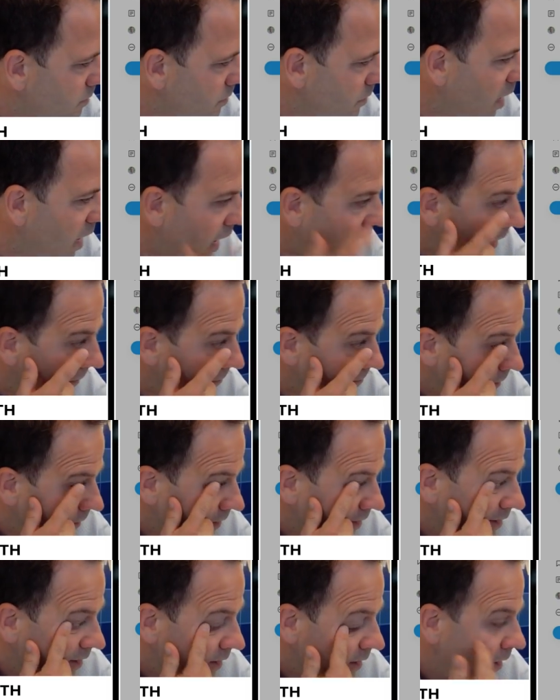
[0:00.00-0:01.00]
Um,
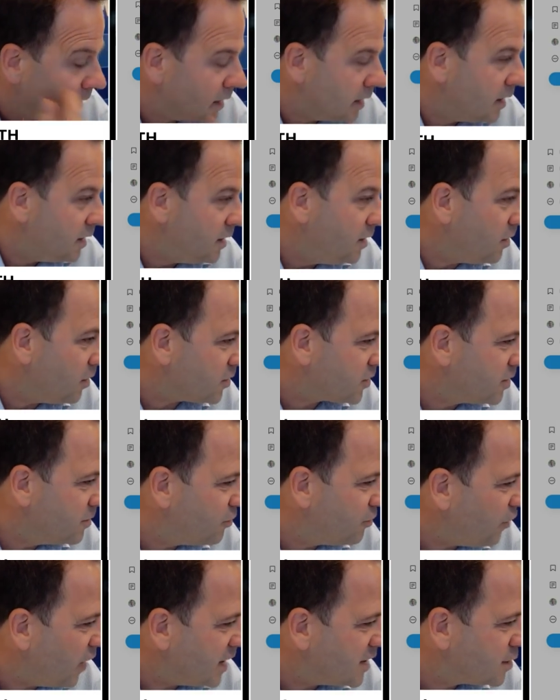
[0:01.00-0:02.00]
you got some
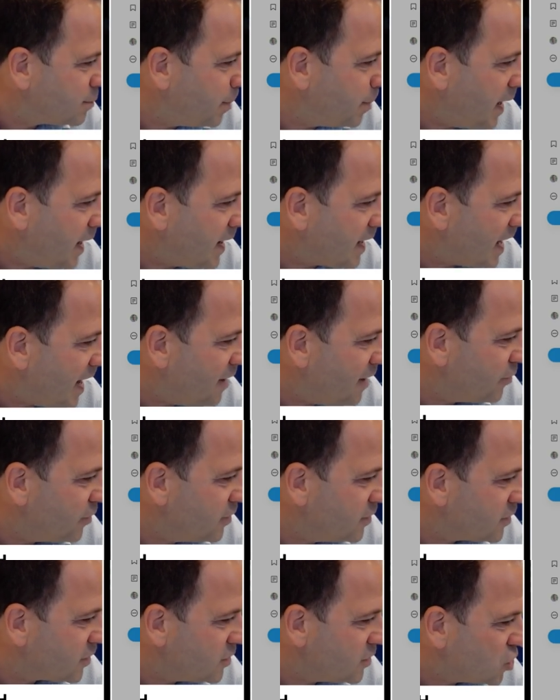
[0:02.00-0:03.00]
Fed speak,
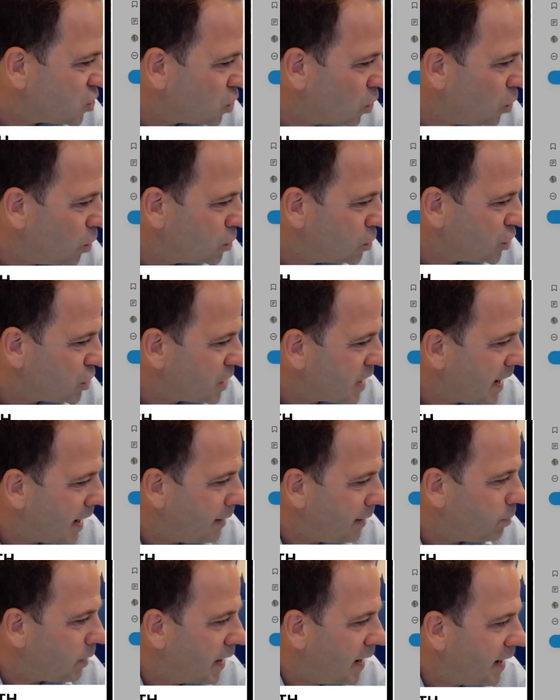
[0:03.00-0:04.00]
Evans and George and
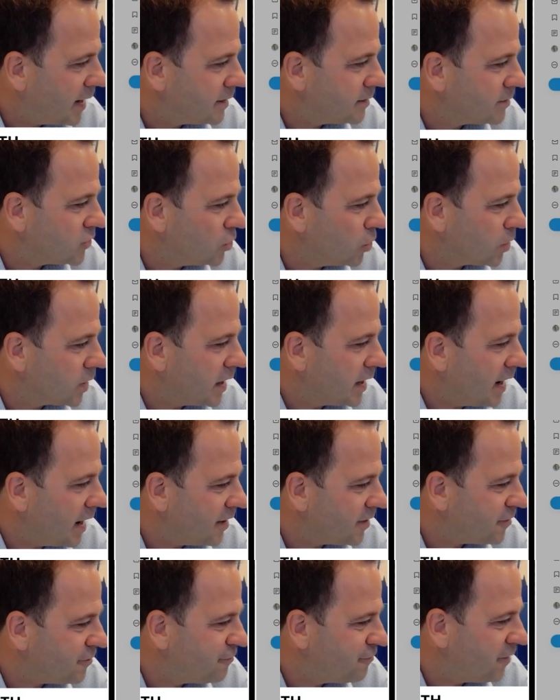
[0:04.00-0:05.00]
Kaplan talking out
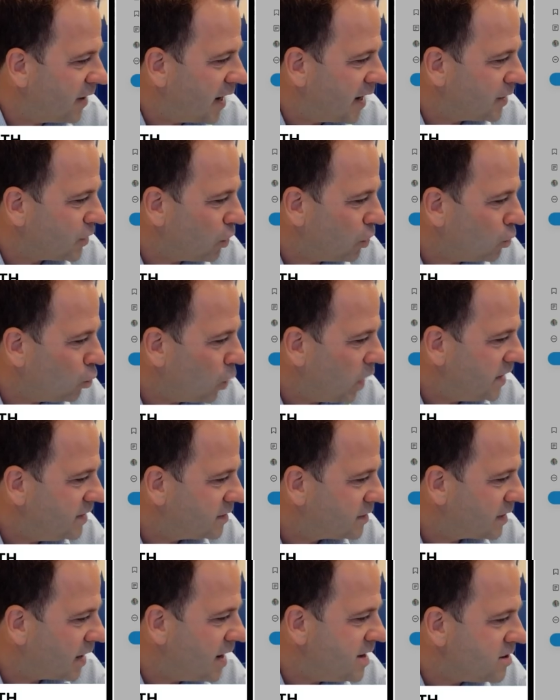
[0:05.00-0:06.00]
of the Fed on
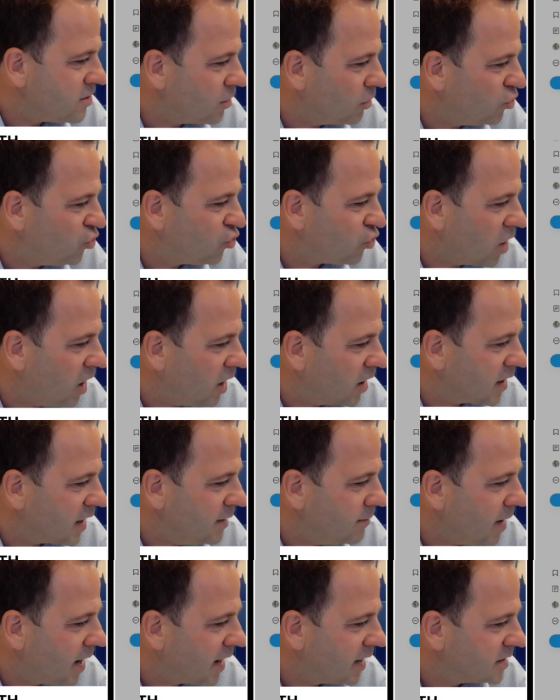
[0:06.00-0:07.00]
Wednesday. You got
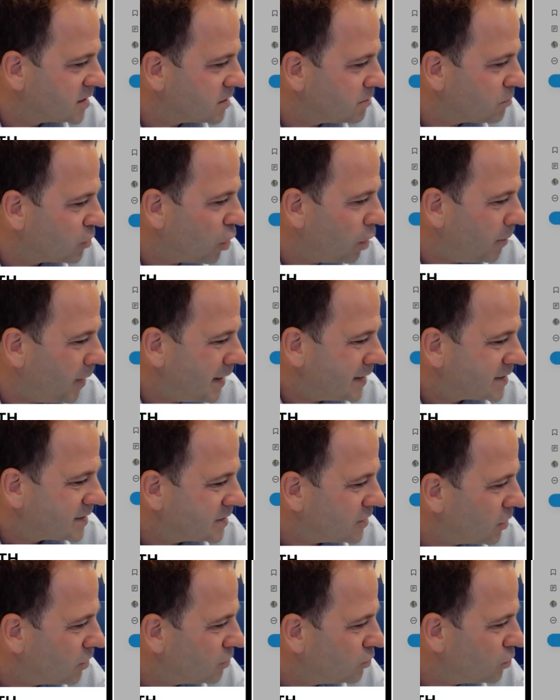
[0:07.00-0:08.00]
Draghi making some
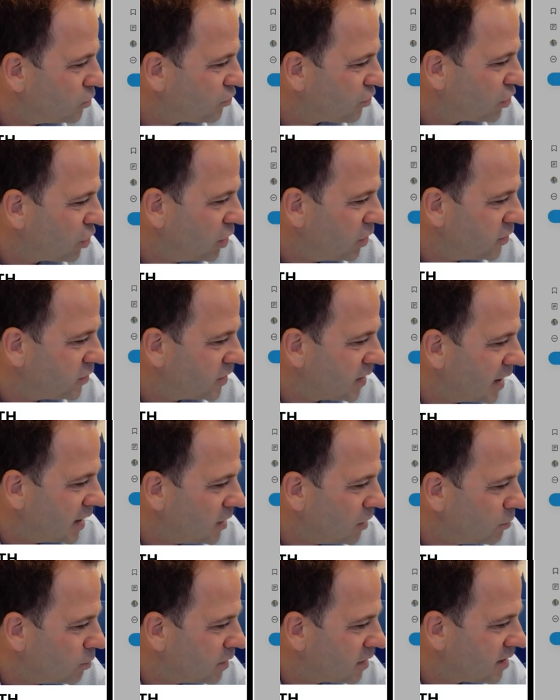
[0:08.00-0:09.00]
comments on Thursday,
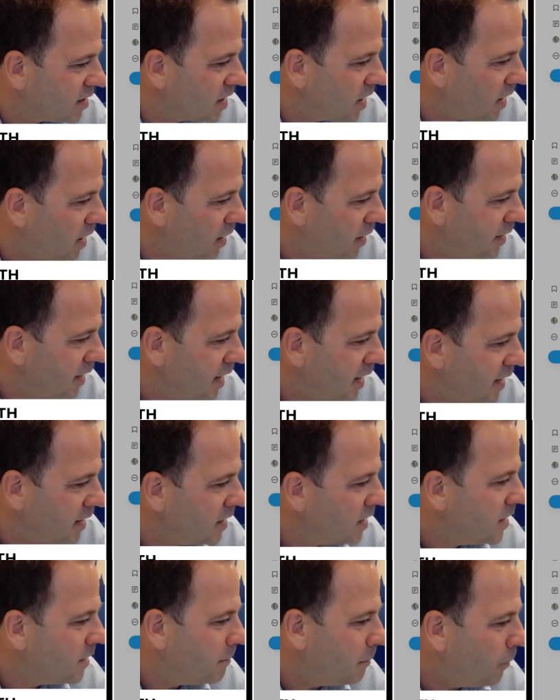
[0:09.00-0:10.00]
along with Carney.
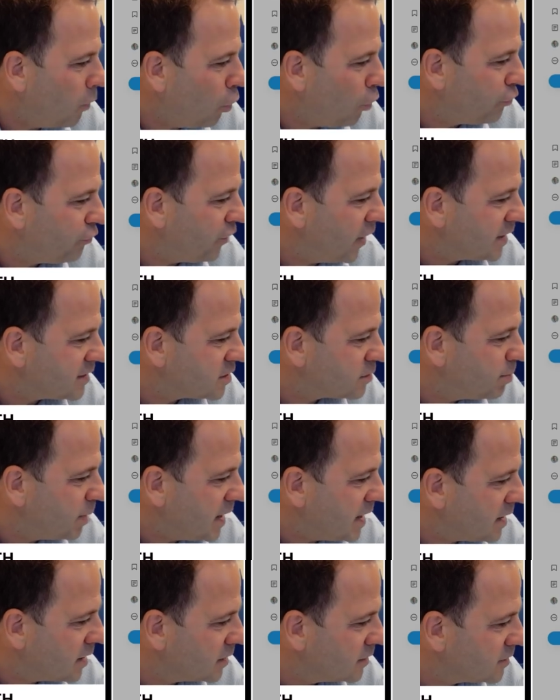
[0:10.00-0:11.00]
More Fed
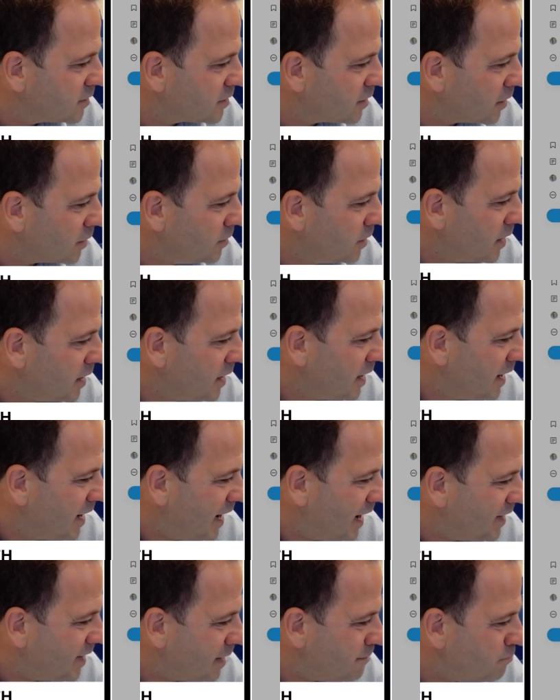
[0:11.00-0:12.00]
speakers. So,
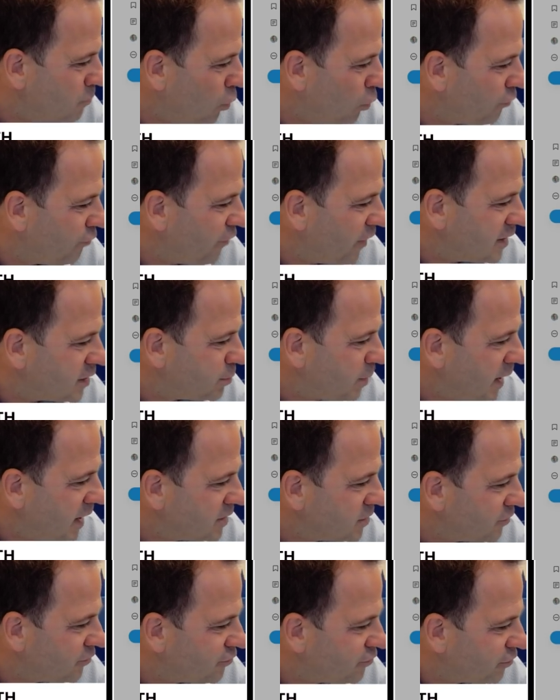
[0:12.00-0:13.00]
and then more Fed
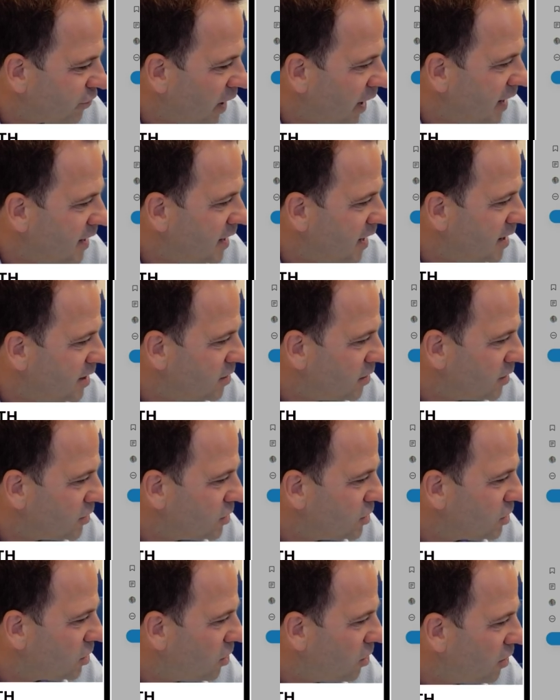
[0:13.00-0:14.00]
speakers on Friday. You got
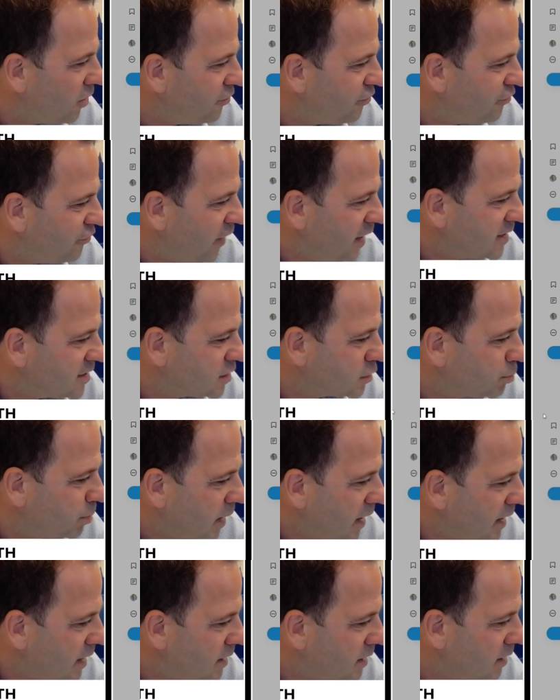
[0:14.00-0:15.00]
a lot of Fed
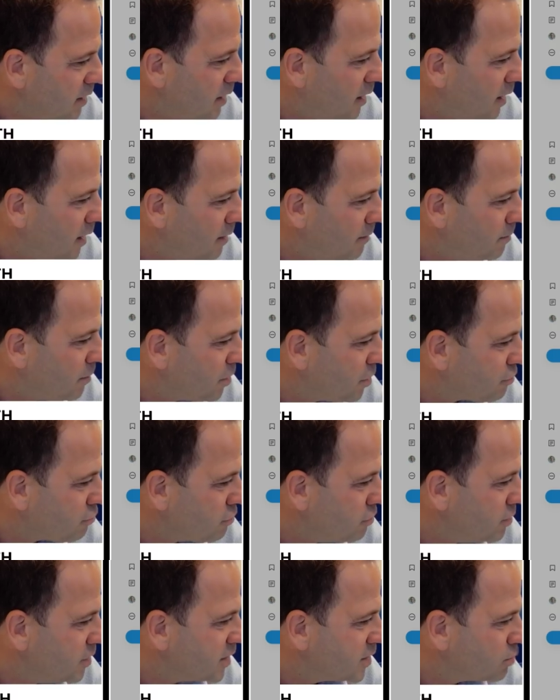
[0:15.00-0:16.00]
speak um,
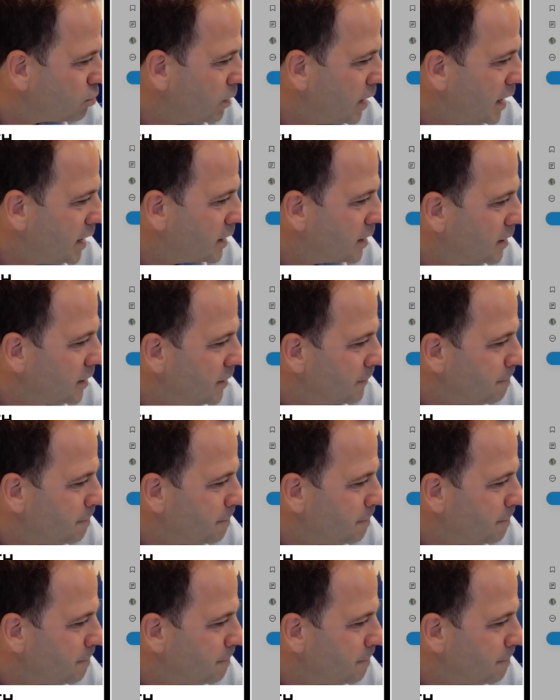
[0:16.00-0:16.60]
through this week.